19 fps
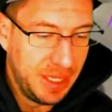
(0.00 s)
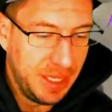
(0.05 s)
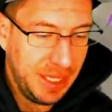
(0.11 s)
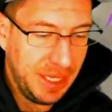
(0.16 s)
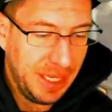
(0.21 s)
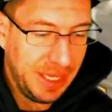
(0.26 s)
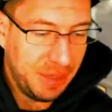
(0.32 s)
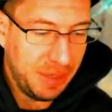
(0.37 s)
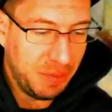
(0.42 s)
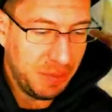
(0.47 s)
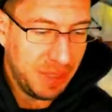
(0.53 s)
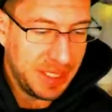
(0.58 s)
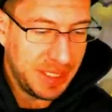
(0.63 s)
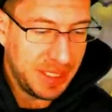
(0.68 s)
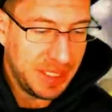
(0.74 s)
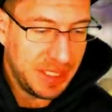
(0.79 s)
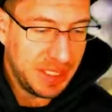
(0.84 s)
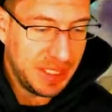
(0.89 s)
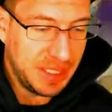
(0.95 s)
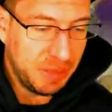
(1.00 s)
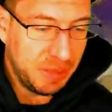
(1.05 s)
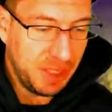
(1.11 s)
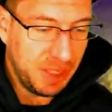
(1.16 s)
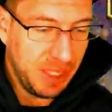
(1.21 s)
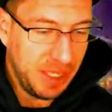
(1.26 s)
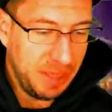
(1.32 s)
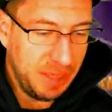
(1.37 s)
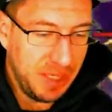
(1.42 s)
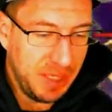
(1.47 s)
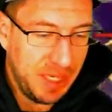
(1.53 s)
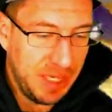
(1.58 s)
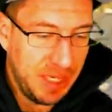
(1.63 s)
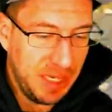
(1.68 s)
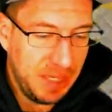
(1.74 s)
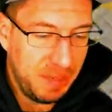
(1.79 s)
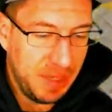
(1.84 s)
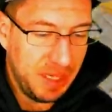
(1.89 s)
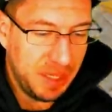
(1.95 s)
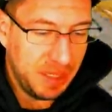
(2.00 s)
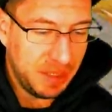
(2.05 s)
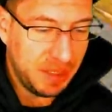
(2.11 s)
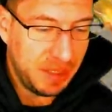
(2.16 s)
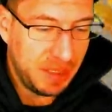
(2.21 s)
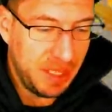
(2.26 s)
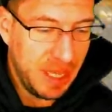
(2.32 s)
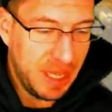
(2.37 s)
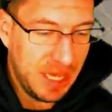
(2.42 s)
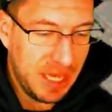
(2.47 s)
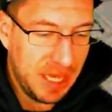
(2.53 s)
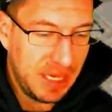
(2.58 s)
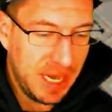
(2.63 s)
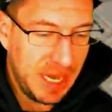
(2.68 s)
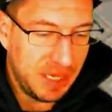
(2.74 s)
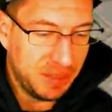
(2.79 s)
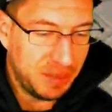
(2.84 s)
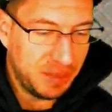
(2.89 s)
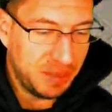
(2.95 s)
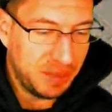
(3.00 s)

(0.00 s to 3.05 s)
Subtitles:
and we got the double yip in the middle. I don't